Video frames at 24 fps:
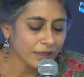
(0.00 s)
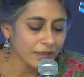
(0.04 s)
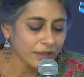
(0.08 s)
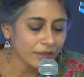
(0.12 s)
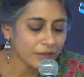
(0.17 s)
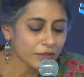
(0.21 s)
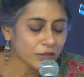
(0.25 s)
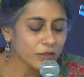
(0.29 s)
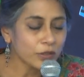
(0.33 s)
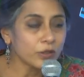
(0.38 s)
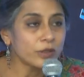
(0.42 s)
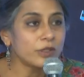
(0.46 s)

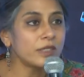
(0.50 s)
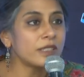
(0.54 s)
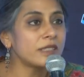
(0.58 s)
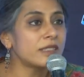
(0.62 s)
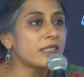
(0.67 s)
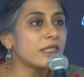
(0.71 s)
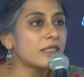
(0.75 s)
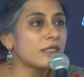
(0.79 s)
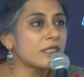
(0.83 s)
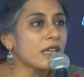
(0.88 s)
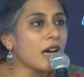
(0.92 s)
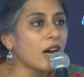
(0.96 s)
So this
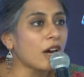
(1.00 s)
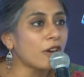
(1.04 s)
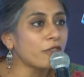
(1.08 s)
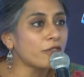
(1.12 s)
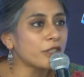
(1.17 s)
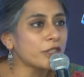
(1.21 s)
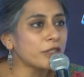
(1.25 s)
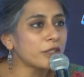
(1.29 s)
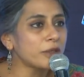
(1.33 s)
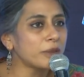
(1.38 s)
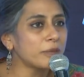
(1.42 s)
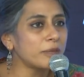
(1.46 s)
is
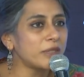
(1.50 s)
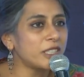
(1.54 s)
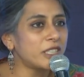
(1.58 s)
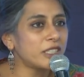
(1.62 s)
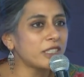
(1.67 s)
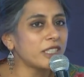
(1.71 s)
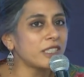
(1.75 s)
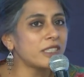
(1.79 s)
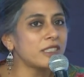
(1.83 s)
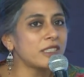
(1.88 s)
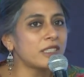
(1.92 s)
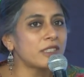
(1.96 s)
after
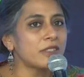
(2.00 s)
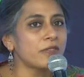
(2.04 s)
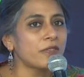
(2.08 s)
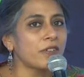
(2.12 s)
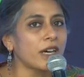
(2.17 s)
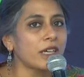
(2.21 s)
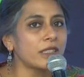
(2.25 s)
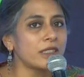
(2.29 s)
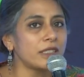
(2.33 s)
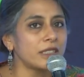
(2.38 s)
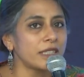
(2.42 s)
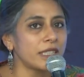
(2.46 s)
Myshkin's
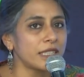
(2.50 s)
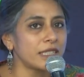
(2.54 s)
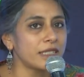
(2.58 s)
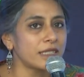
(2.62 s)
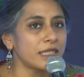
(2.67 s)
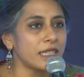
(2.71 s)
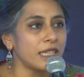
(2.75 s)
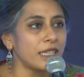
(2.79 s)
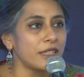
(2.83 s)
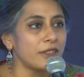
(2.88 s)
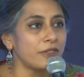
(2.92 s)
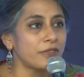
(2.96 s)
father has
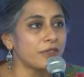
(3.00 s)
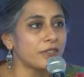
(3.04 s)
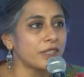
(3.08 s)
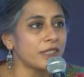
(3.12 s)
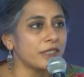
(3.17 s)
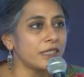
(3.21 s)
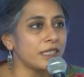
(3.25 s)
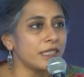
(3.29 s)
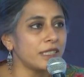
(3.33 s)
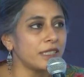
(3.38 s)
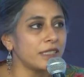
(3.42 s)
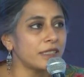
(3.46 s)
left
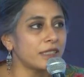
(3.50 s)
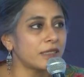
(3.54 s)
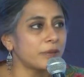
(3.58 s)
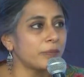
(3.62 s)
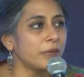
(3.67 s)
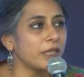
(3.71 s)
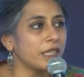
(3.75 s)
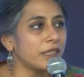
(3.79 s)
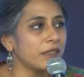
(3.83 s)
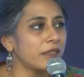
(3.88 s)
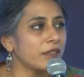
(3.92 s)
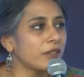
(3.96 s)
and he has
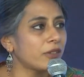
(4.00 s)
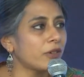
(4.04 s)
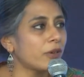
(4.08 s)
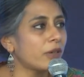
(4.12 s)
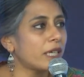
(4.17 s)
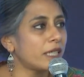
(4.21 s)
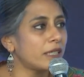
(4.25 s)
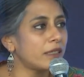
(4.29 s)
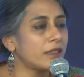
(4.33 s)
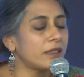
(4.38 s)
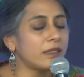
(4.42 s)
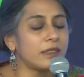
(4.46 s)
been
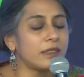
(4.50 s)
quite